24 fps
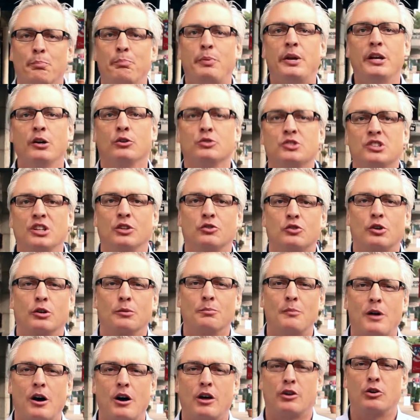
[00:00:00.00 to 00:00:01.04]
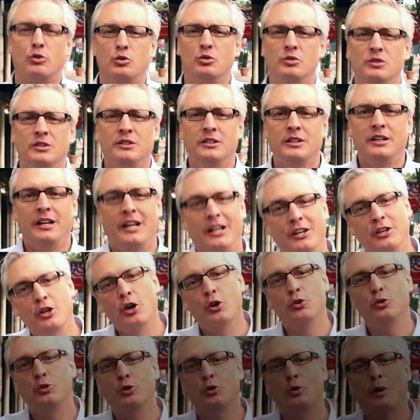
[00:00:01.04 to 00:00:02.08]
pill-centric model and
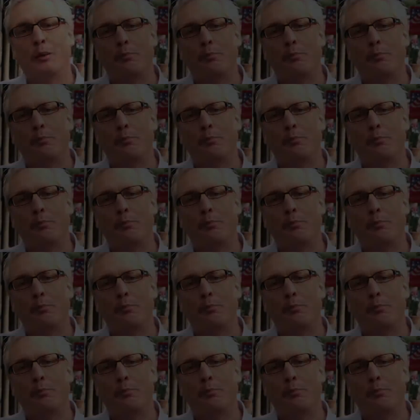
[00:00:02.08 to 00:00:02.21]
go to